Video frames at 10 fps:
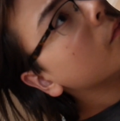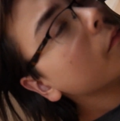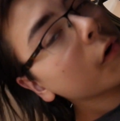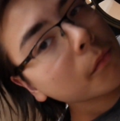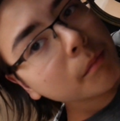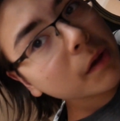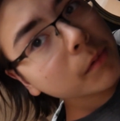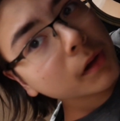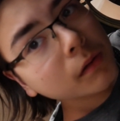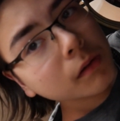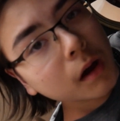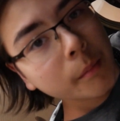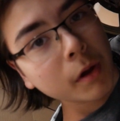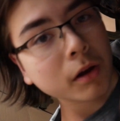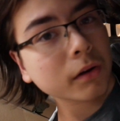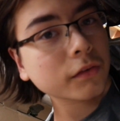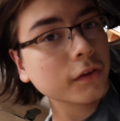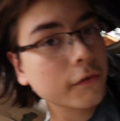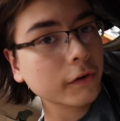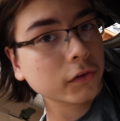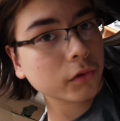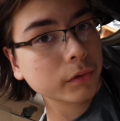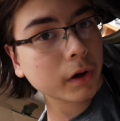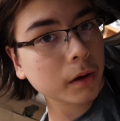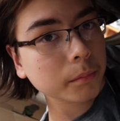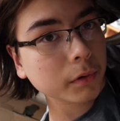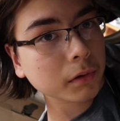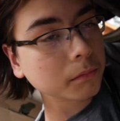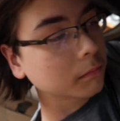Well, maybe. I'm not gonna say if I do or not, but